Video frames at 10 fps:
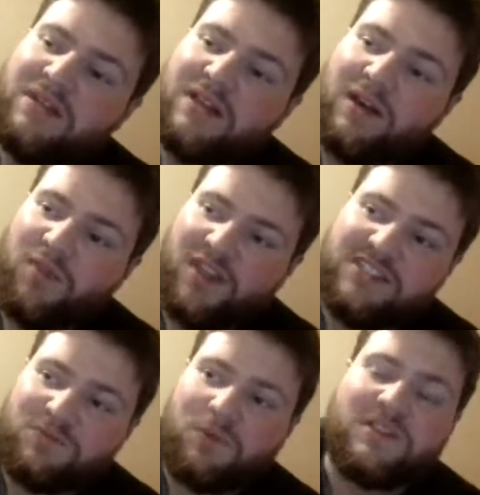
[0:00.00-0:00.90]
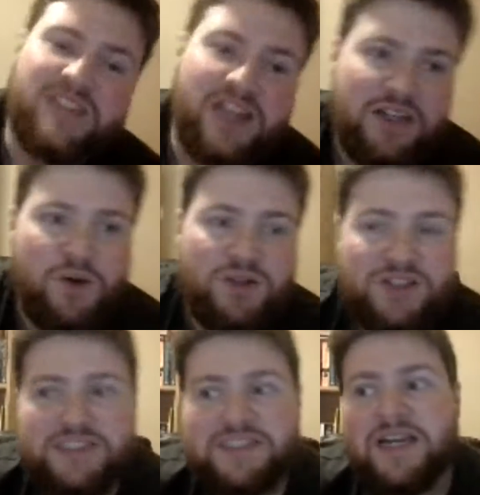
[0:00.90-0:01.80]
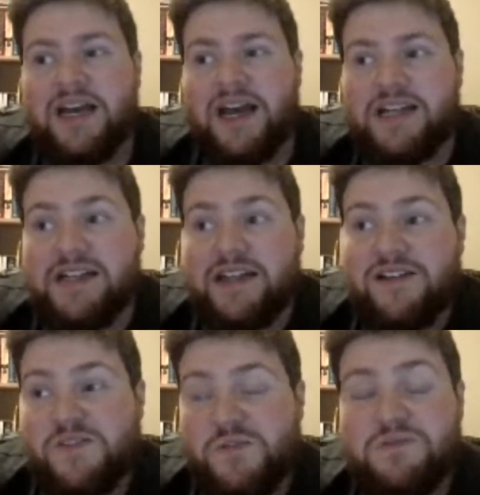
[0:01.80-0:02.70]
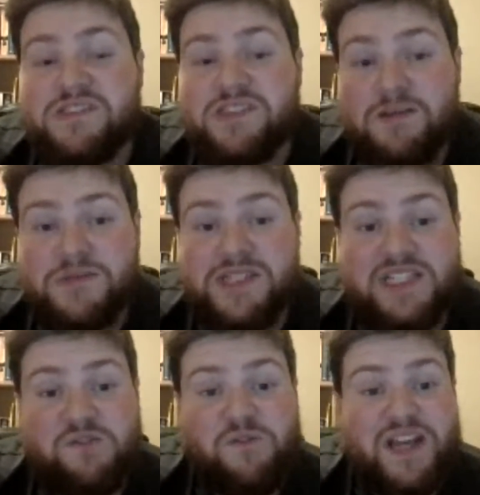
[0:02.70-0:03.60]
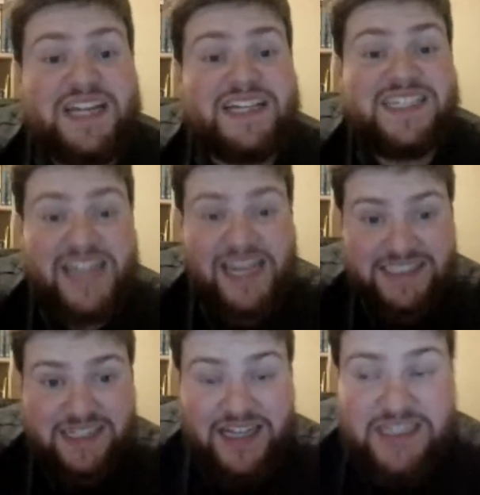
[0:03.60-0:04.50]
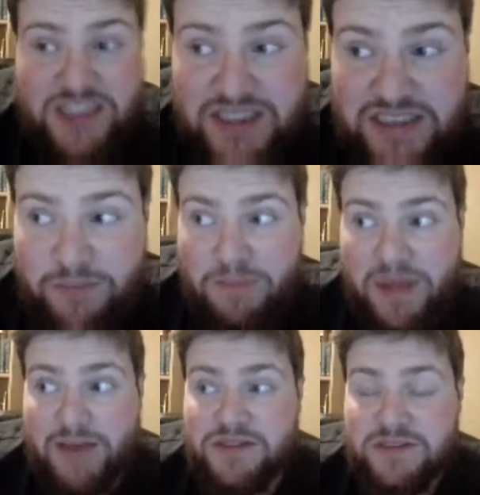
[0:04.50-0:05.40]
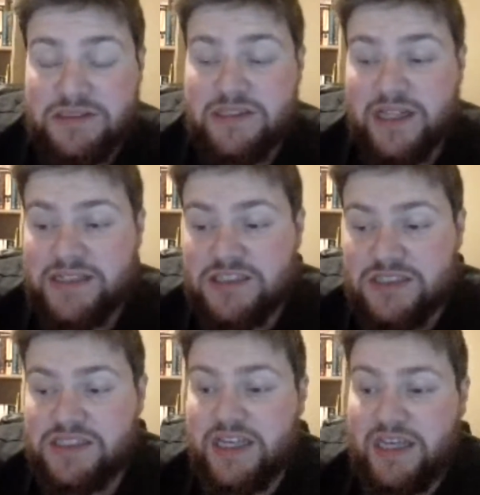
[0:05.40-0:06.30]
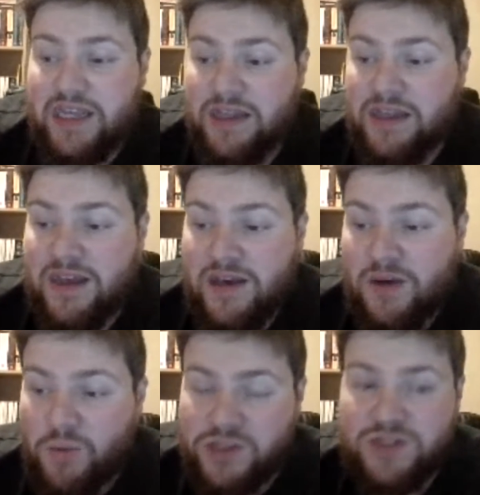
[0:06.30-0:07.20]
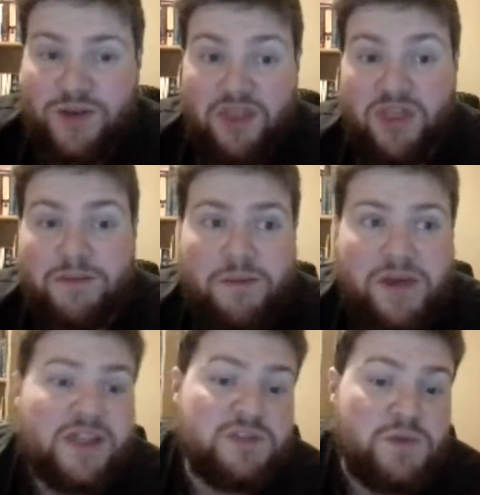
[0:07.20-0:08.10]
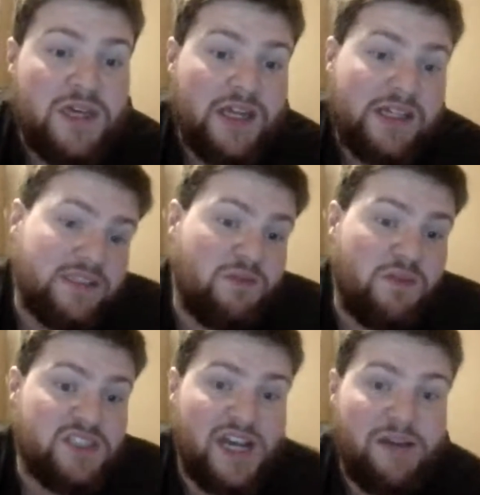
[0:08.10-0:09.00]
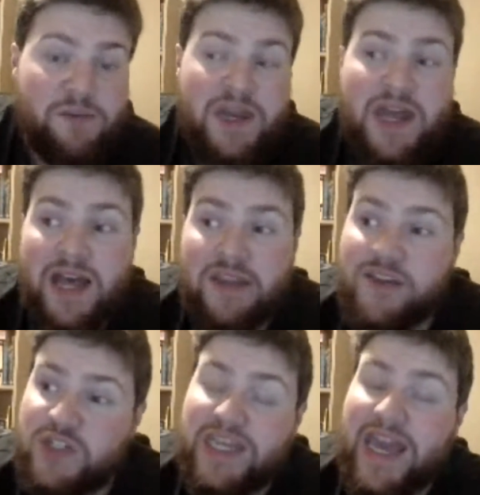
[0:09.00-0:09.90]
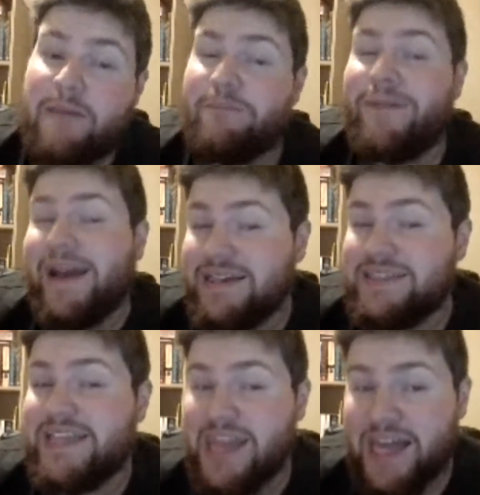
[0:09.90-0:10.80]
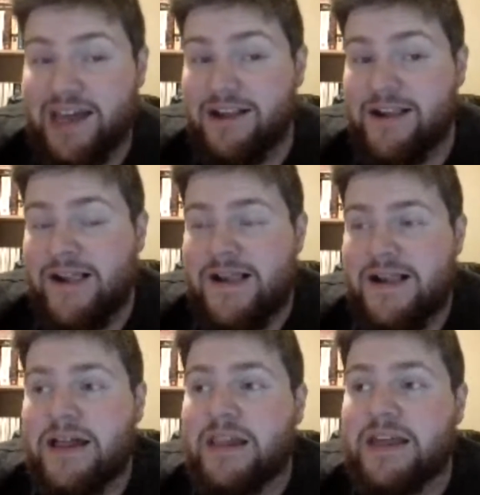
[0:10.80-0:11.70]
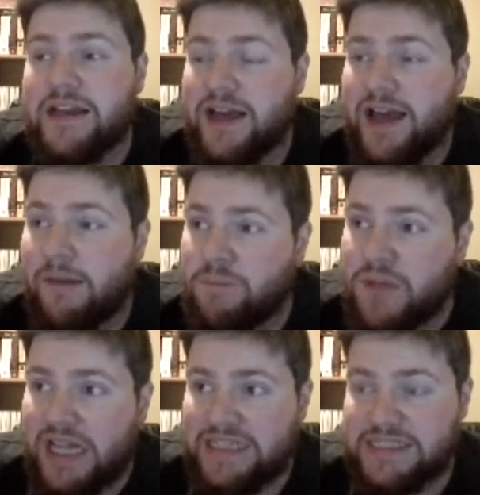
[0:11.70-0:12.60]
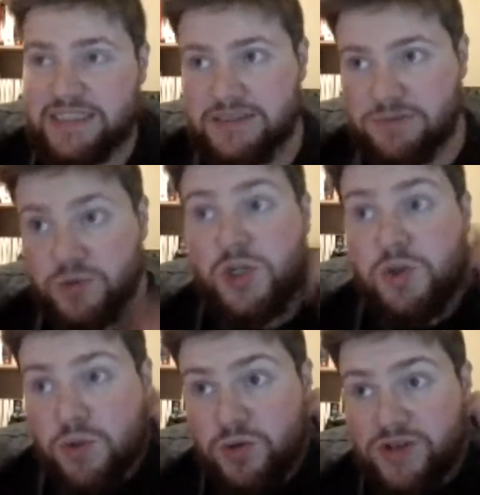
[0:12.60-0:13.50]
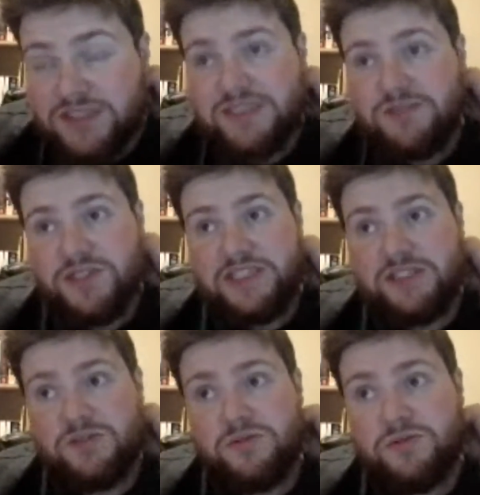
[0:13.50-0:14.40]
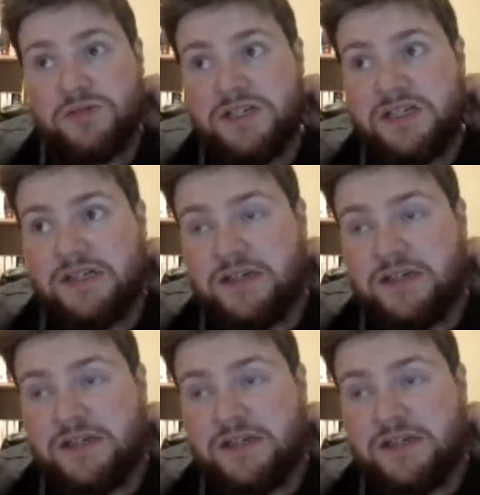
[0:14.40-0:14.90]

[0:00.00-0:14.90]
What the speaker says: be like, this is what the second Doctor is. And Tomb of the Cybermen is fantastic. It's just a Mummy episode. Like, it's just like, we're doing the Mummy this week, and it's the Cybermen. They should get back to that. Like, classic, well, New Who doesn't really do,